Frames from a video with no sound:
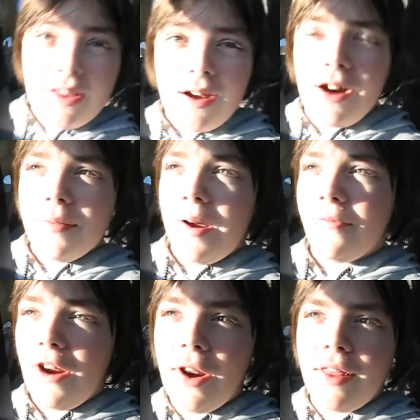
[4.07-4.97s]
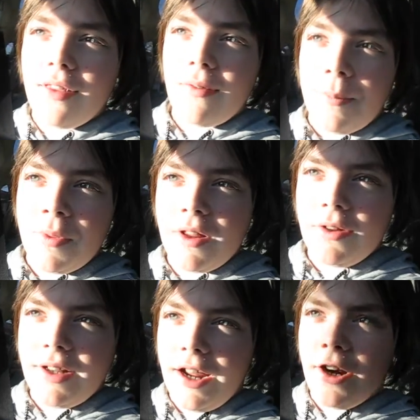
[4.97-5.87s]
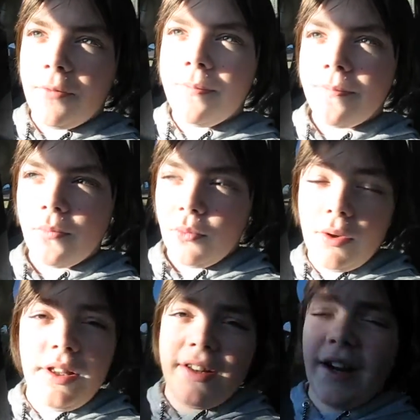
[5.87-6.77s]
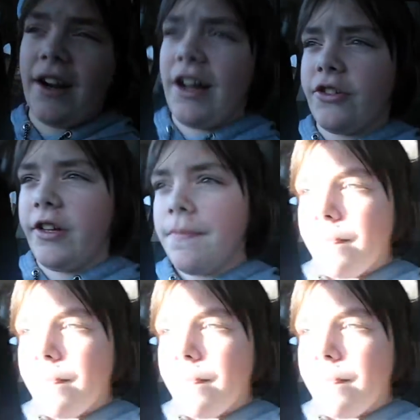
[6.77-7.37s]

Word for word: Um, I'm very, I'm still tired. Really tired actually.